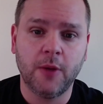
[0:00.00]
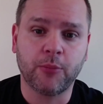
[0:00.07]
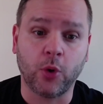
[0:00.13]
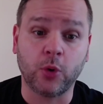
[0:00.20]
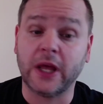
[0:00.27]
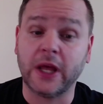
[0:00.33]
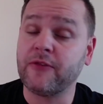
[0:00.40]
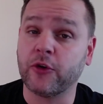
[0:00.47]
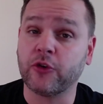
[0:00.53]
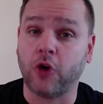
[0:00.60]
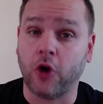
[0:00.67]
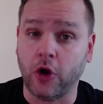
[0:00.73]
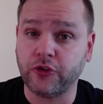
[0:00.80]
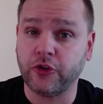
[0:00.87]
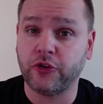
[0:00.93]
pro-lifers
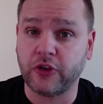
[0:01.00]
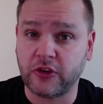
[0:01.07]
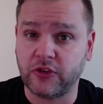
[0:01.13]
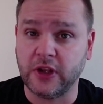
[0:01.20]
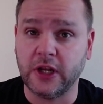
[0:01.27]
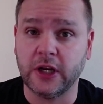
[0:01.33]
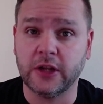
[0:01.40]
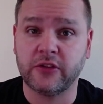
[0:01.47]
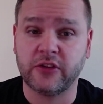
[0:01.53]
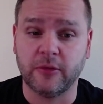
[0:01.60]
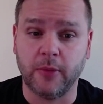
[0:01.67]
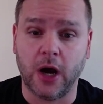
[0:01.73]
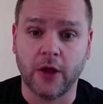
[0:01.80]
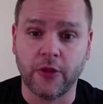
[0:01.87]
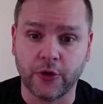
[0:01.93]
also succeeded in
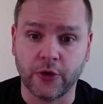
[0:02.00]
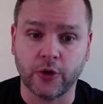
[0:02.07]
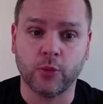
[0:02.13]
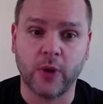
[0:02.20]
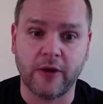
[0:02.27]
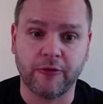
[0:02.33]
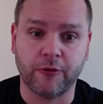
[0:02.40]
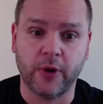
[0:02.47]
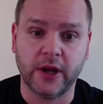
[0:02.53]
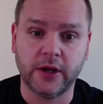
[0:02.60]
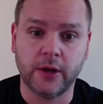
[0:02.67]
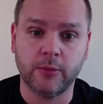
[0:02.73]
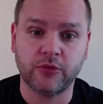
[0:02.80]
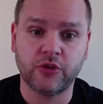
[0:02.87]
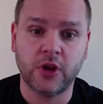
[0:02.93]
some other
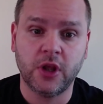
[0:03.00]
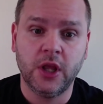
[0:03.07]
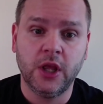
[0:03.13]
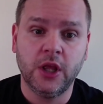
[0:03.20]
referendums.